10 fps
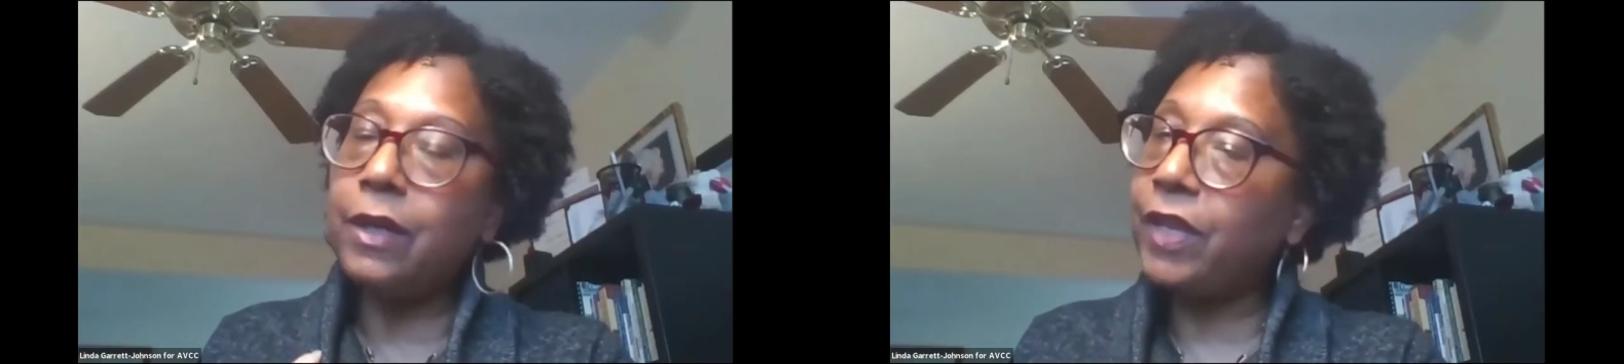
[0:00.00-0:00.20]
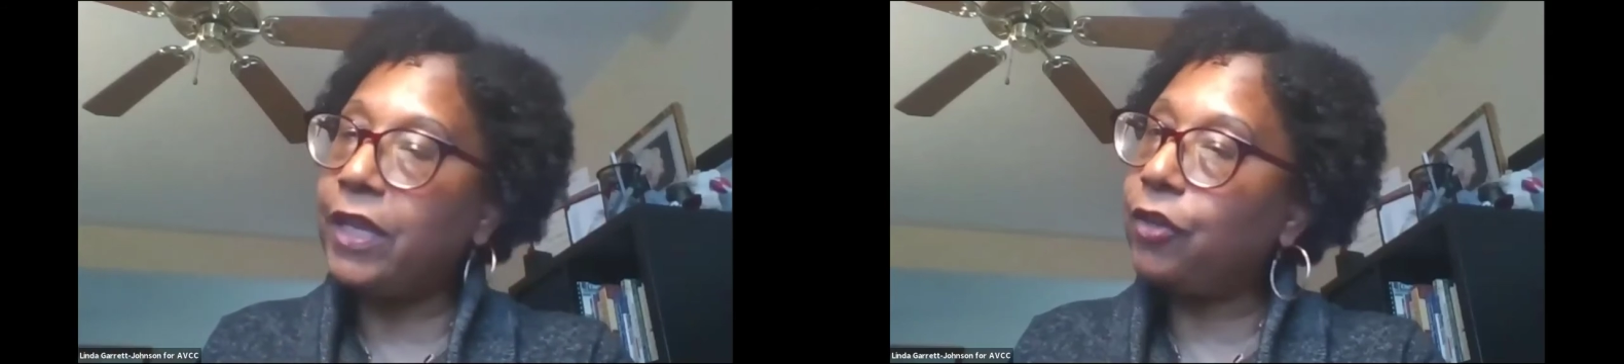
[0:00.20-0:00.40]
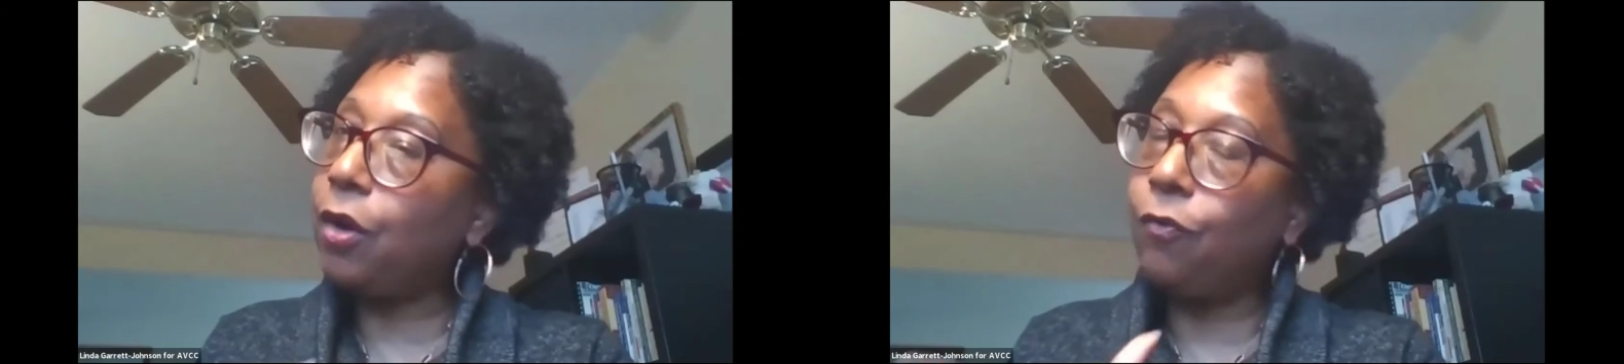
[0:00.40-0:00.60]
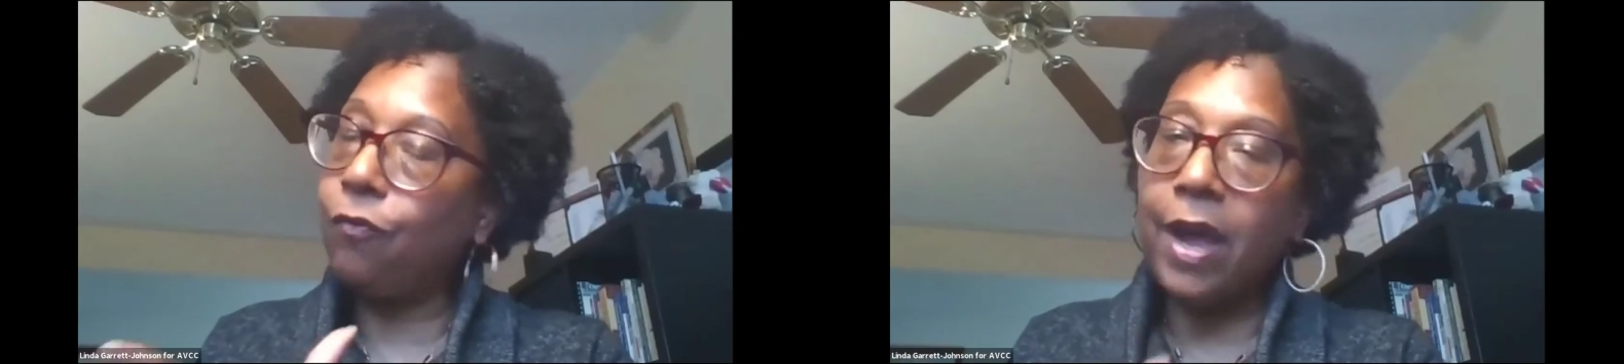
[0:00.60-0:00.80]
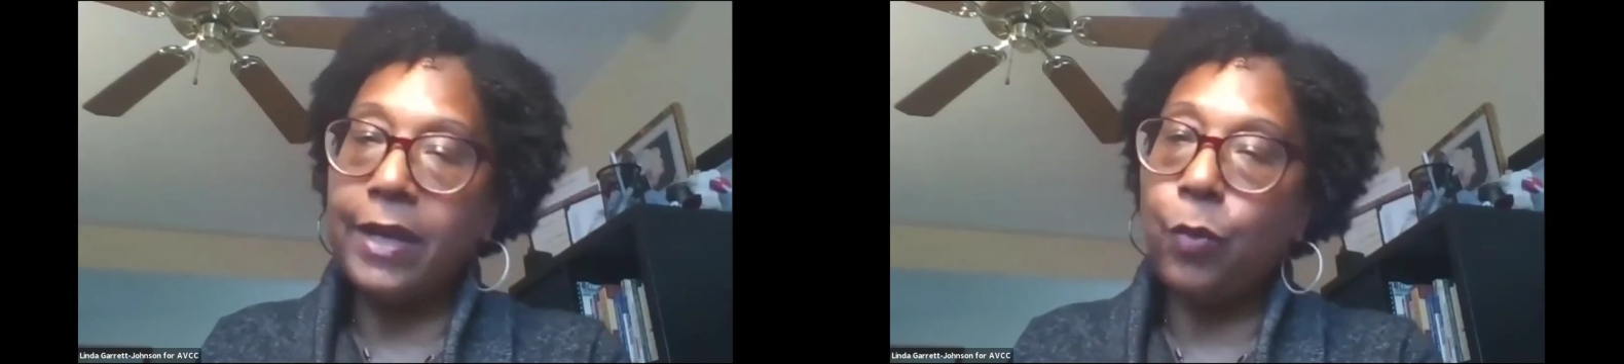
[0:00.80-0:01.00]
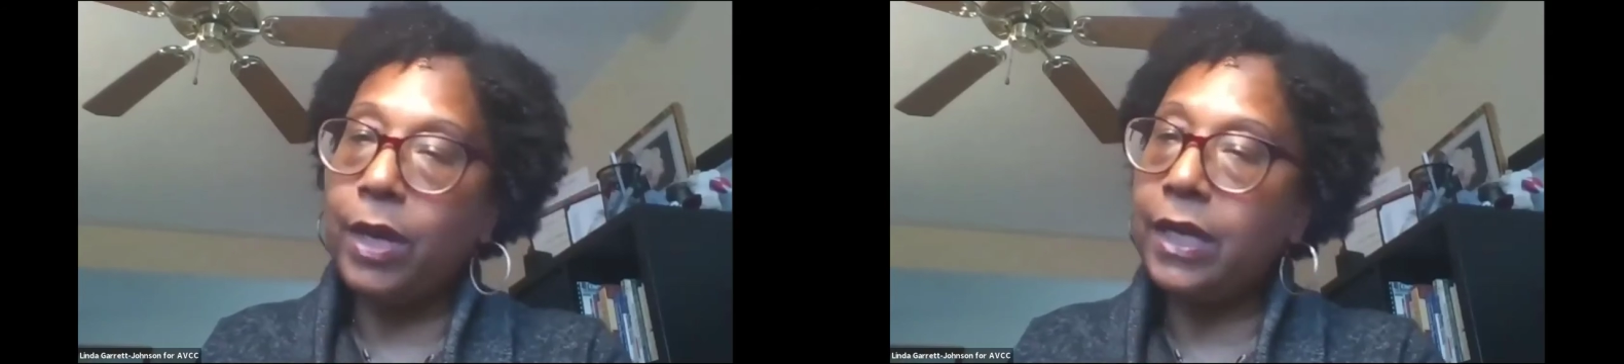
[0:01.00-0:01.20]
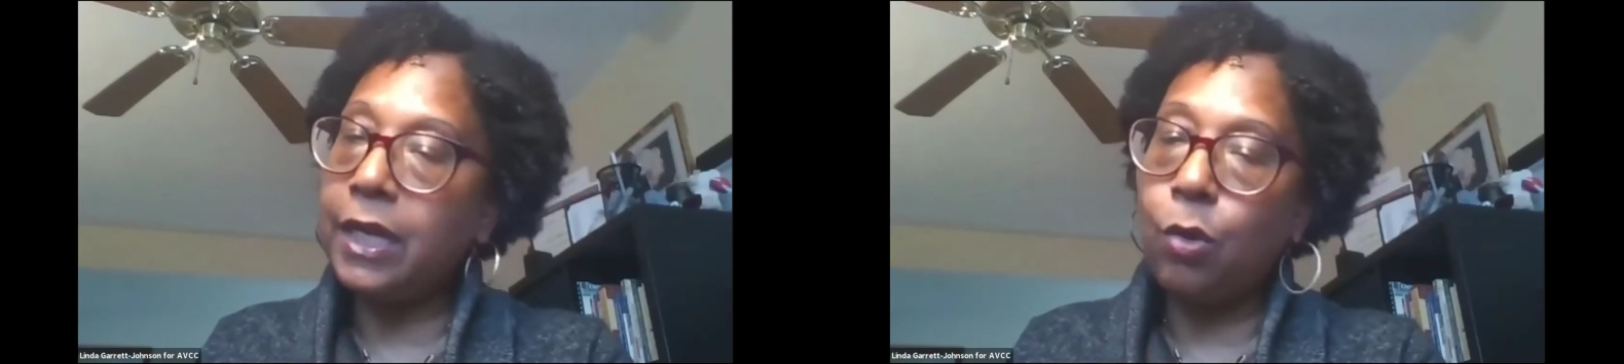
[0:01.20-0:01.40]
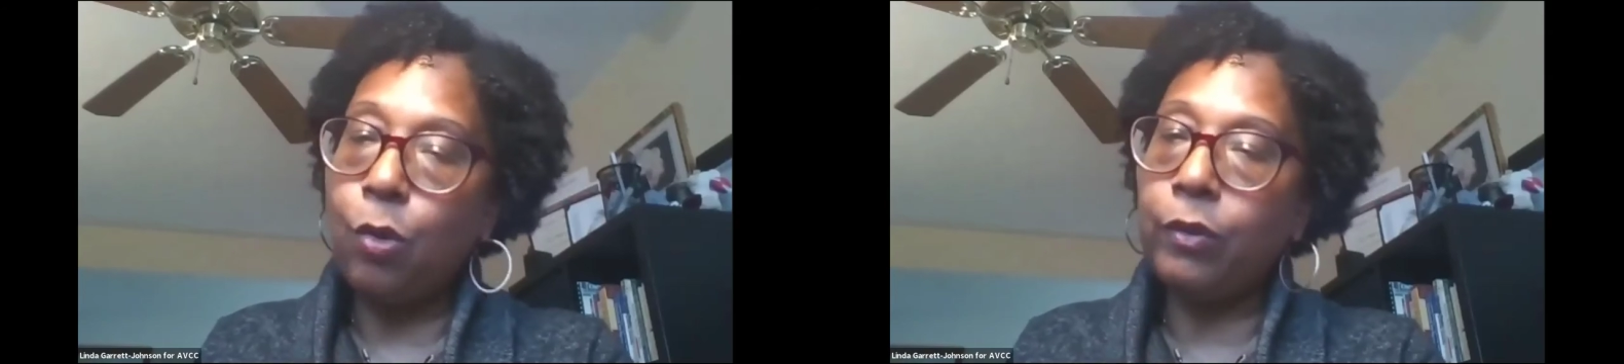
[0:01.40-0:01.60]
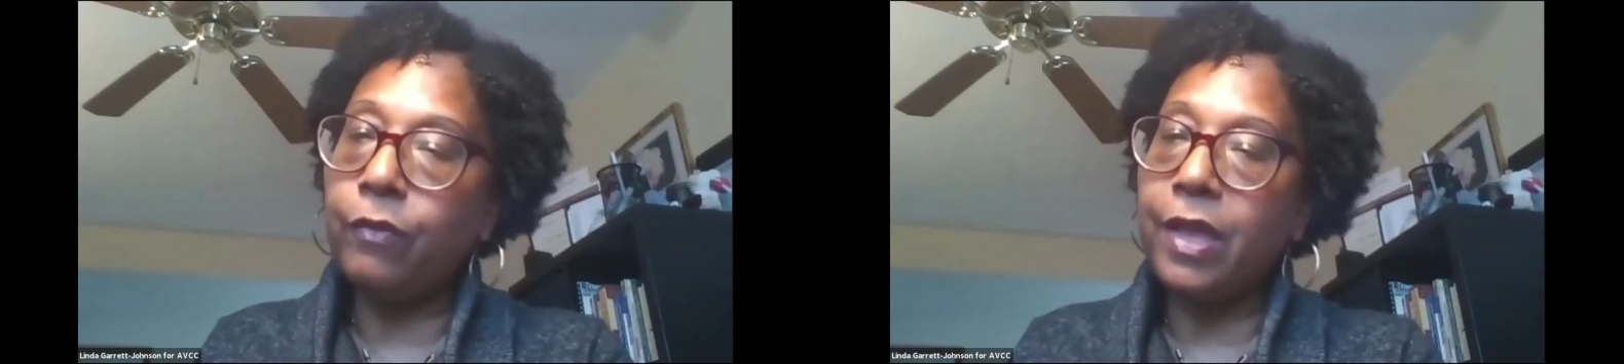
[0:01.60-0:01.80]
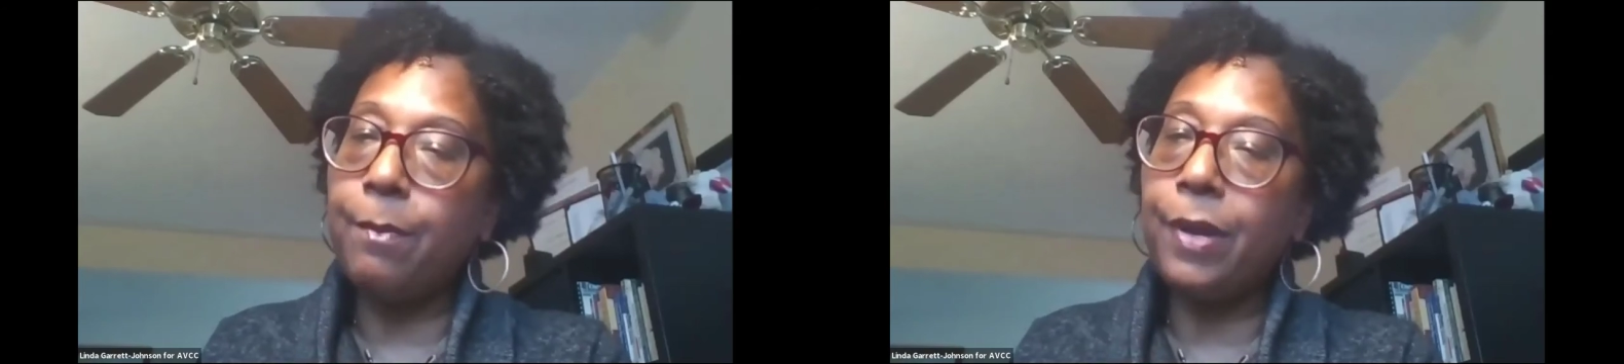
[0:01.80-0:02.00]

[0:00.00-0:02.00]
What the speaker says: If they don't, find a way to get a hold of them.